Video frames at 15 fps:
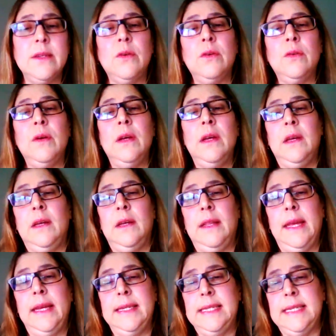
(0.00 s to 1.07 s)
So
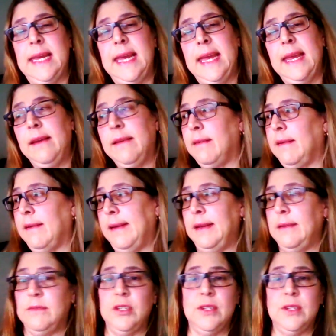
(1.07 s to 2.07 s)
like today, I